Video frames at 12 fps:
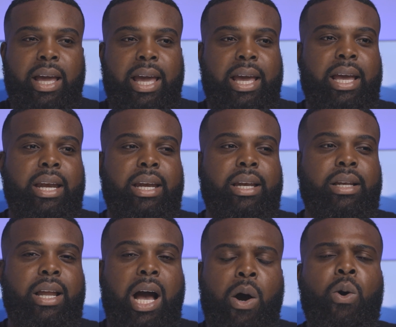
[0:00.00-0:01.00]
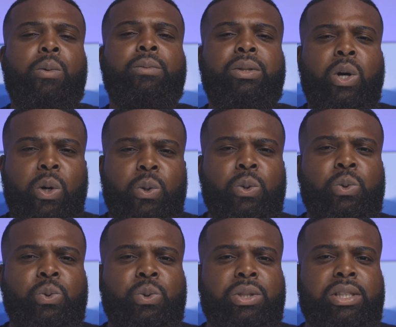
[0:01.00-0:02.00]
and I hope
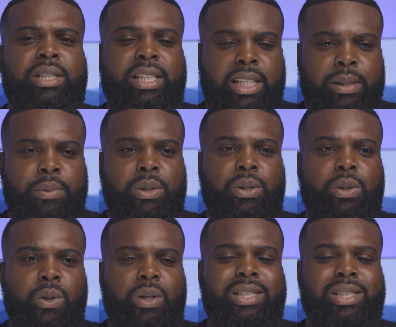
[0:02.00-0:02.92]
those tips or